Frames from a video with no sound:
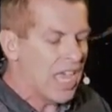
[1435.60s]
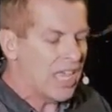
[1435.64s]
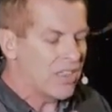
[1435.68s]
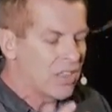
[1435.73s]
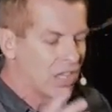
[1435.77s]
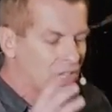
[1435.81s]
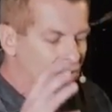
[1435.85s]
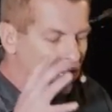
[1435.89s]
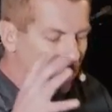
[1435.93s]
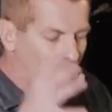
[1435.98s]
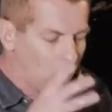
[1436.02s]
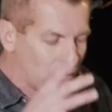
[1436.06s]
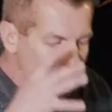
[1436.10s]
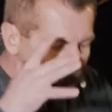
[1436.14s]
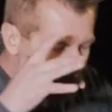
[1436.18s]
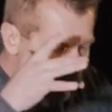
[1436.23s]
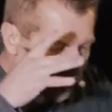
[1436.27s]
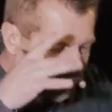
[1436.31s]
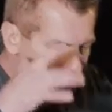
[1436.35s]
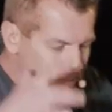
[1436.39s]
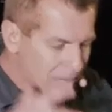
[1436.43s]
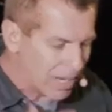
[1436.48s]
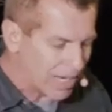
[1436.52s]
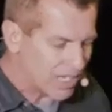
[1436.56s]
and the
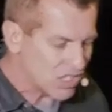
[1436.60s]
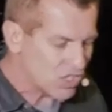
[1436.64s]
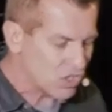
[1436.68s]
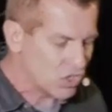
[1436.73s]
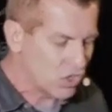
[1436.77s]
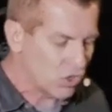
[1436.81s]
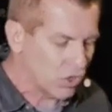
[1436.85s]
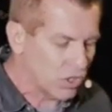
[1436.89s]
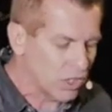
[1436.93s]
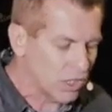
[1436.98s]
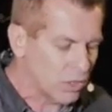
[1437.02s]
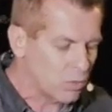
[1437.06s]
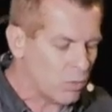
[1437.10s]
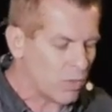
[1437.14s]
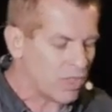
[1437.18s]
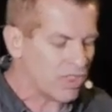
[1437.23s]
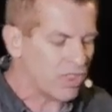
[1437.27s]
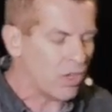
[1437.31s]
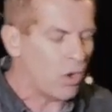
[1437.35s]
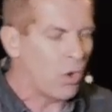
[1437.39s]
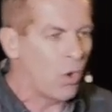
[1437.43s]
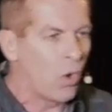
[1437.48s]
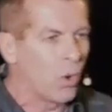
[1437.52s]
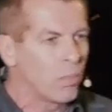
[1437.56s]
loins of our minds girded
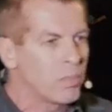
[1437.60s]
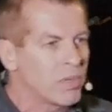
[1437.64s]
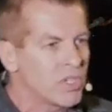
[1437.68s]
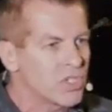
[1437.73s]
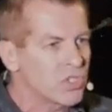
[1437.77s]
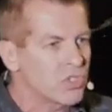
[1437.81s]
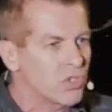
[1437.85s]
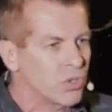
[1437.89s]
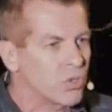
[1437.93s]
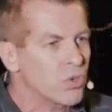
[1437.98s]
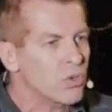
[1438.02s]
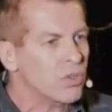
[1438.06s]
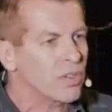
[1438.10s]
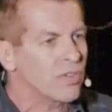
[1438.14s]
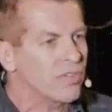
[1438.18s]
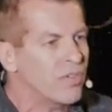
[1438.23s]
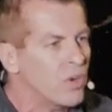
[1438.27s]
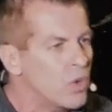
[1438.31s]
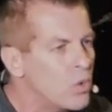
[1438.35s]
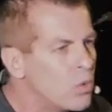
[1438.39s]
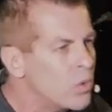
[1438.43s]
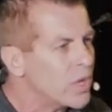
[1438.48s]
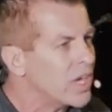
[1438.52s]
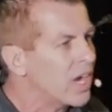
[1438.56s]
with the hope and truth of
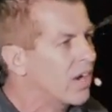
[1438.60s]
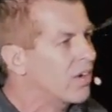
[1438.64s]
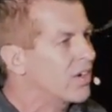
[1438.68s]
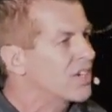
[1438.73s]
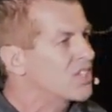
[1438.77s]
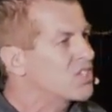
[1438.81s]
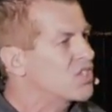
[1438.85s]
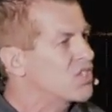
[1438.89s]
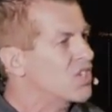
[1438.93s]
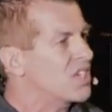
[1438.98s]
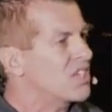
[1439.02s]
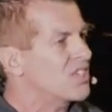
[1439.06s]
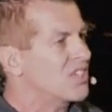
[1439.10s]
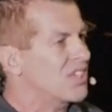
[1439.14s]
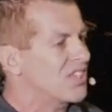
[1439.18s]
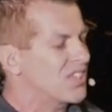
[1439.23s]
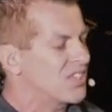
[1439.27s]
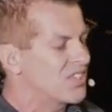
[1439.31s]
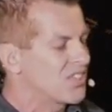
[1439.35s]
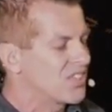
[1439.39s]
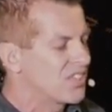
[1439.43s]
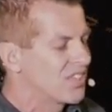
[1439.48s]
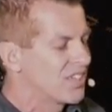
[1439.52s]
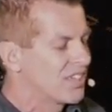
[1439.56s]
who we are in
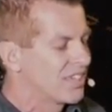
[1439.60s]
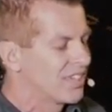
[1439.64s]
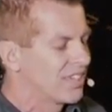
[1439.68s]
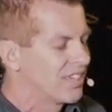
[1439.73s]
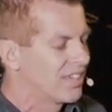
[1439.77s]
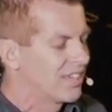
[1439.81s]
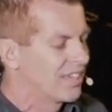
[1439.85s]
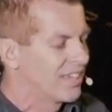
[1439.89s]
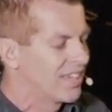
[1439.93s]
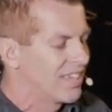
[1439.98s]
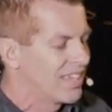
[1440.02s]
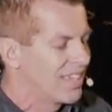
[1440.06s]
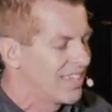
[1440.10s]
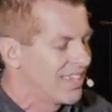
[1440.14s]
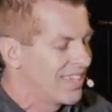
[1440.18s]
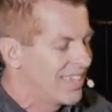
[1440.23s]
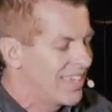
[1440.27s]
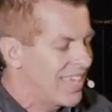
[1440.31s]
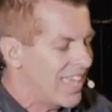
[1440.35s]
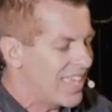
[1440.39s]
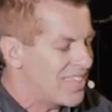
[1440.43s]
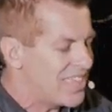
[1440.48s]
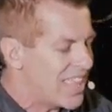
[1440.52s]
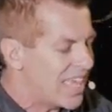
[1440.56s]
Jesus.
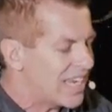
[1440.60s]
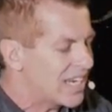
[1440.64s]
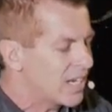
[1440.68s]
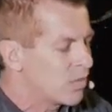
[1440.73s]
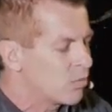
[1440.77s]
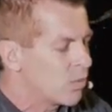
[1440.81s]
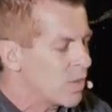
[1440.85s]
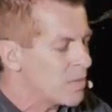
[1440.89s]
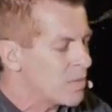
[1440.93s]
And then in